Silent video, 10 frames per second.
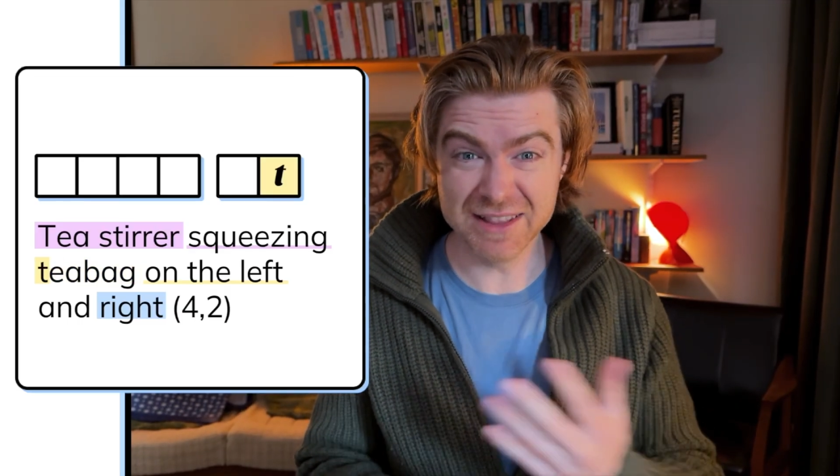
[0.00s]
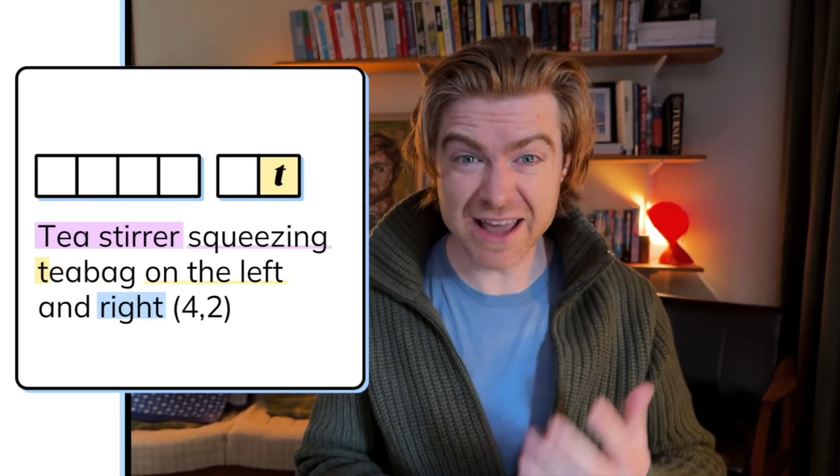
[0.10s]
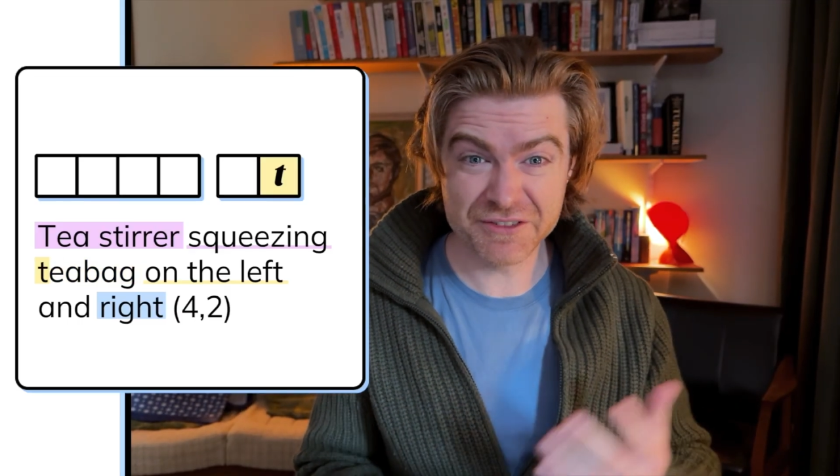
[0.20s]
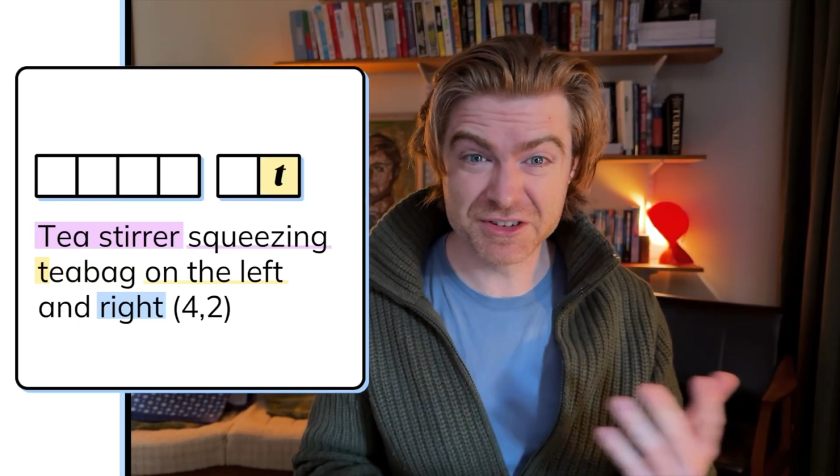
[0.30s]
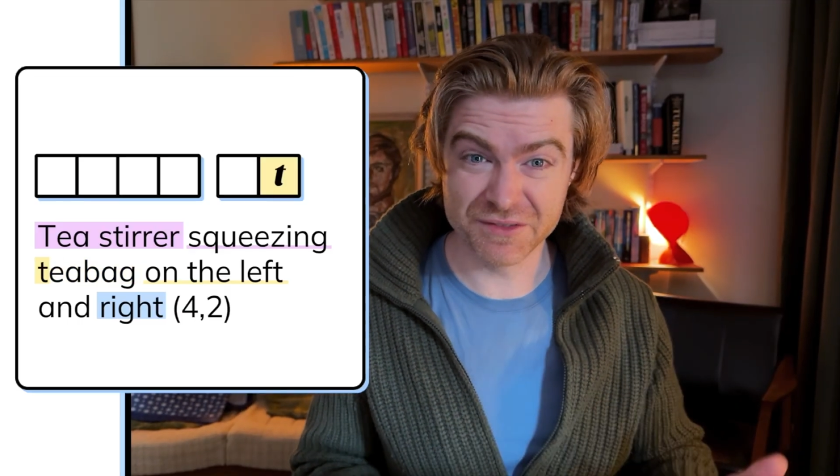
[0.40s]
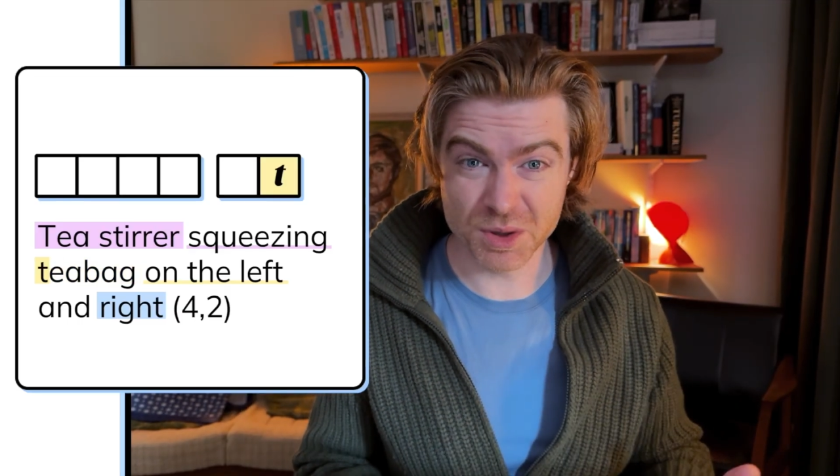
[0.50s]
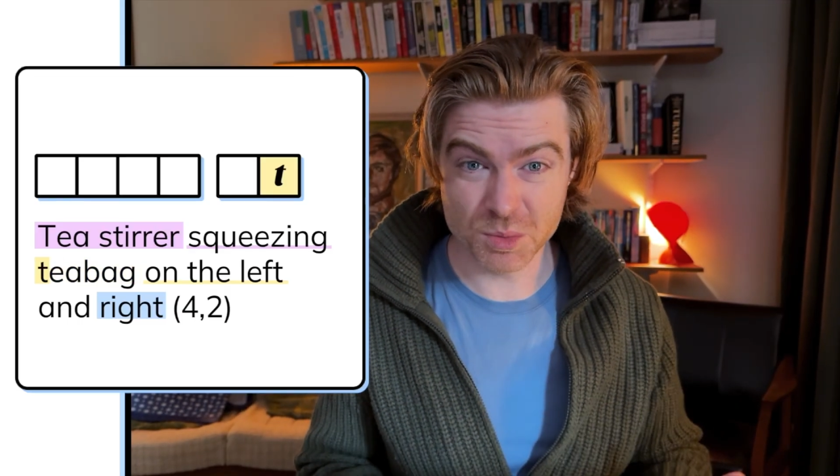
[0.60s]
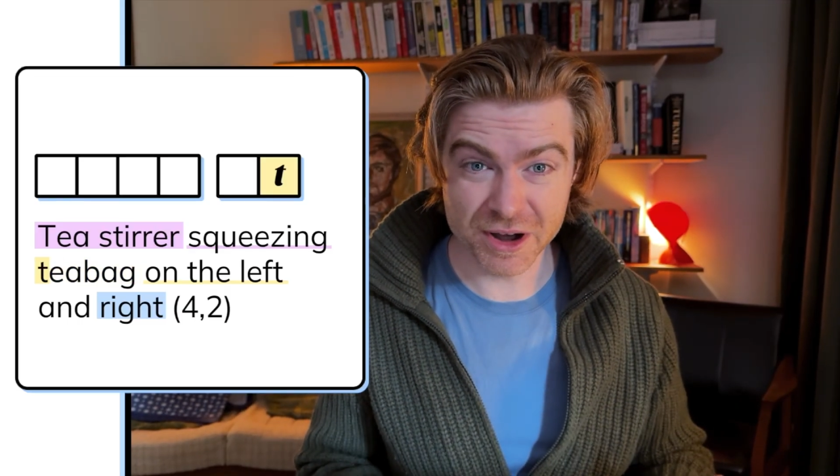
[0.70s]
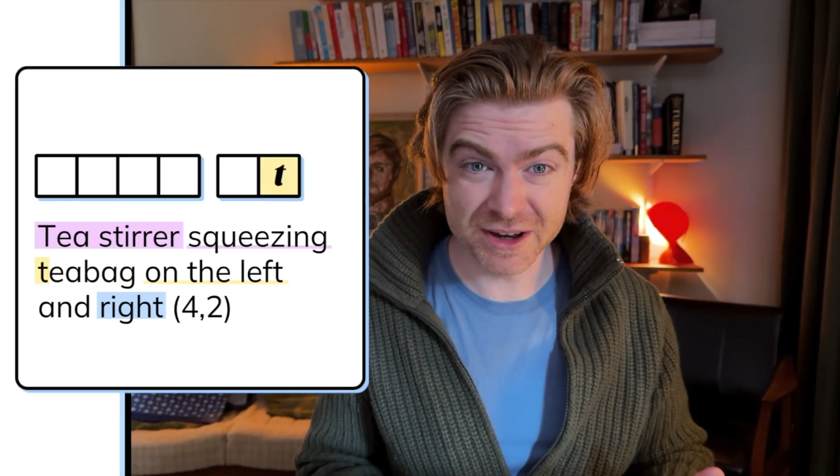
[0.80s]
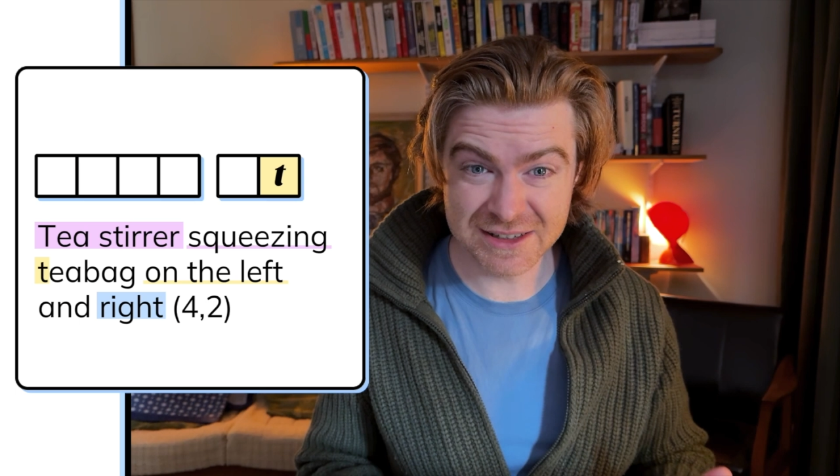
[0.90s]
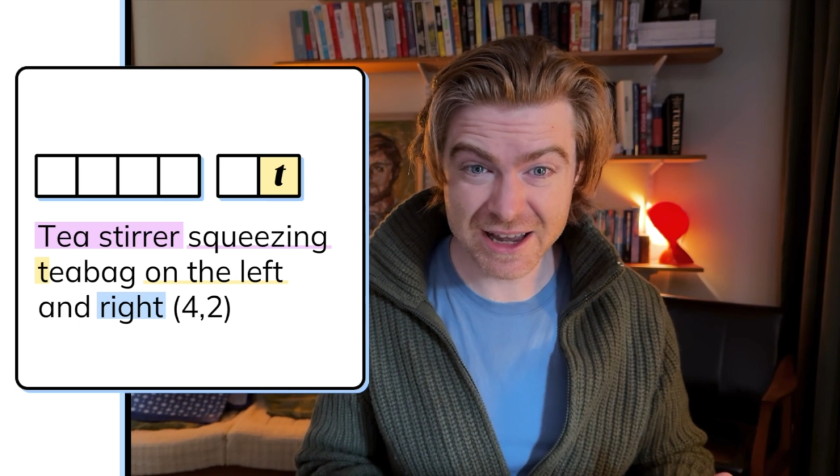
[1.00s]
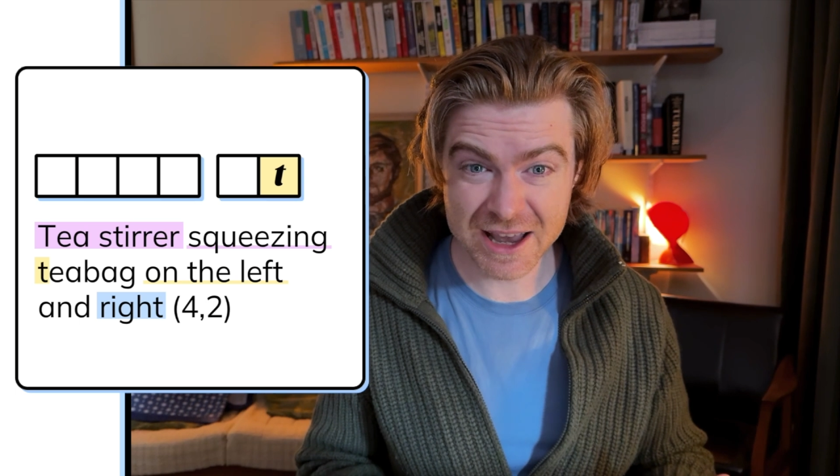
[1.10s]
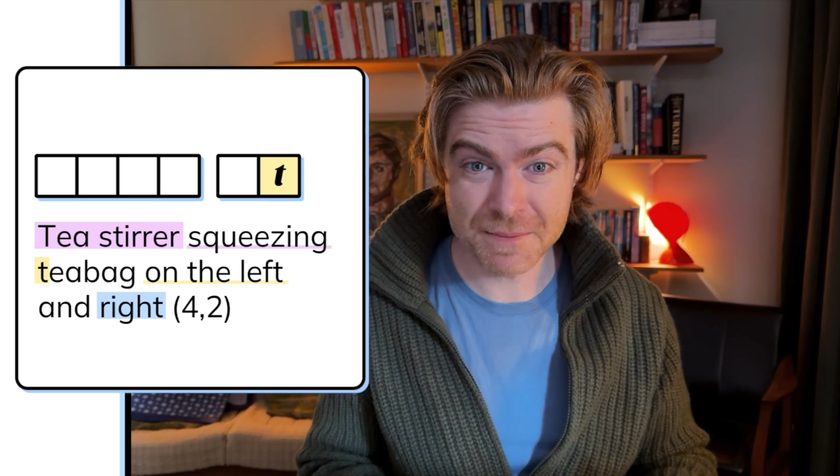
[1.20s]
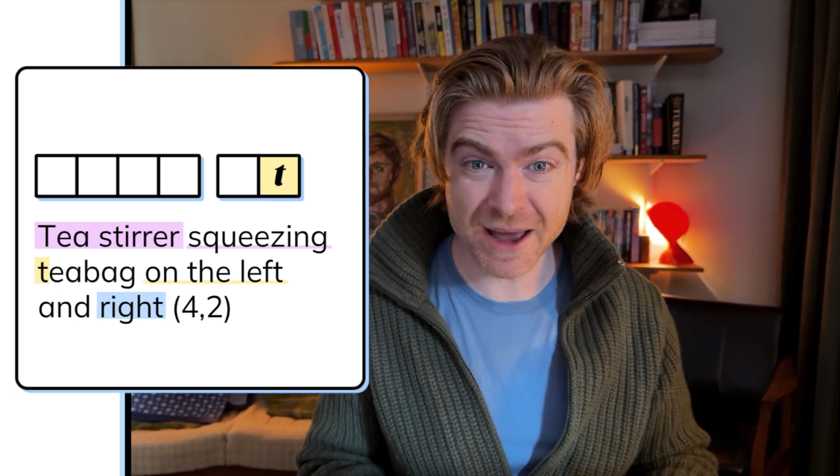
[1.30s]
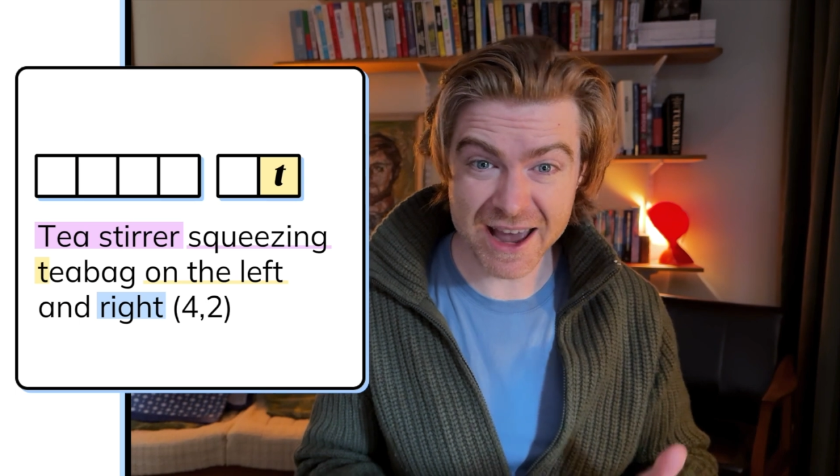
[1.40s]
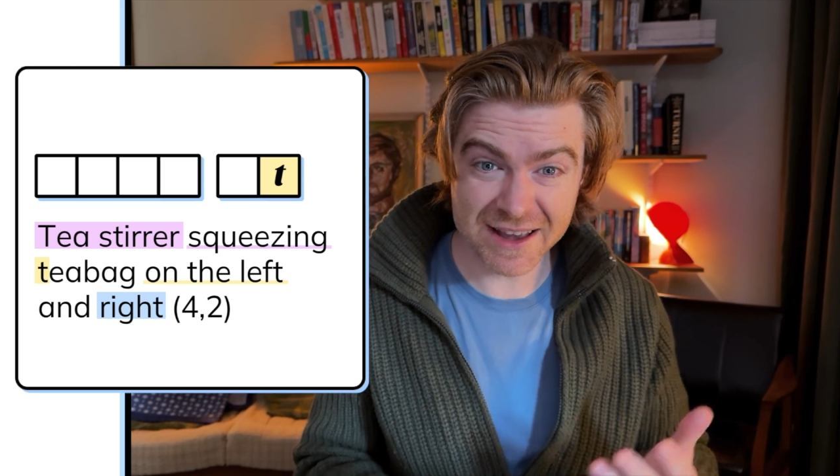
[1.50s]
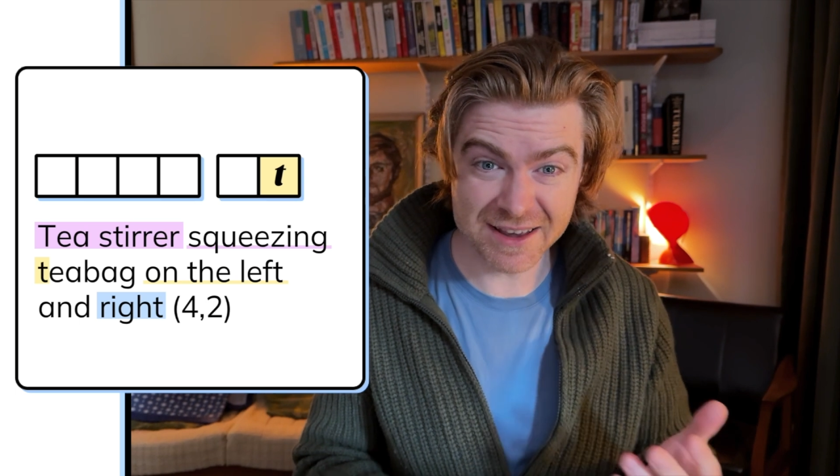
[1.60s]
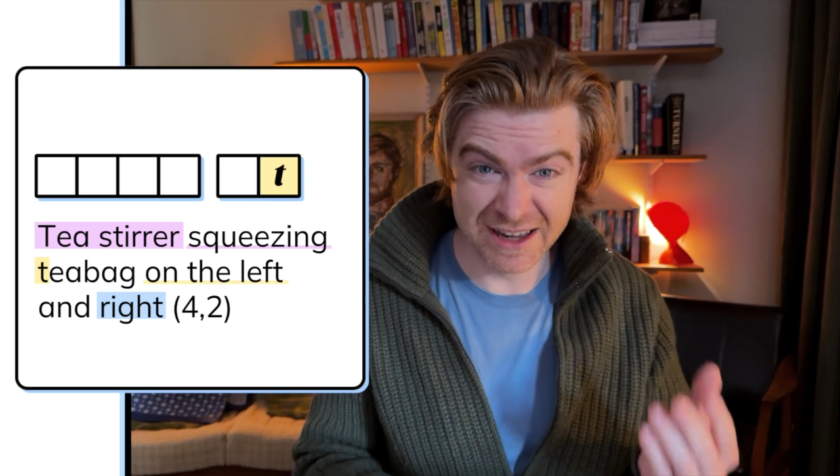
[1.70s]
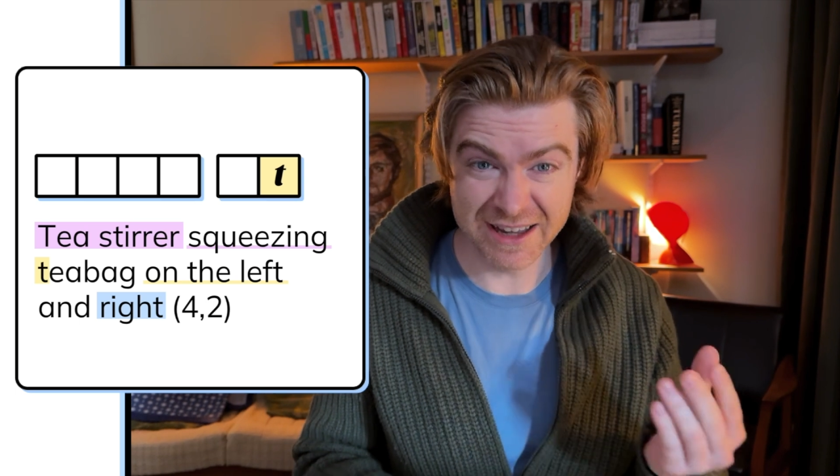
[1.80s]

left of the word teabag,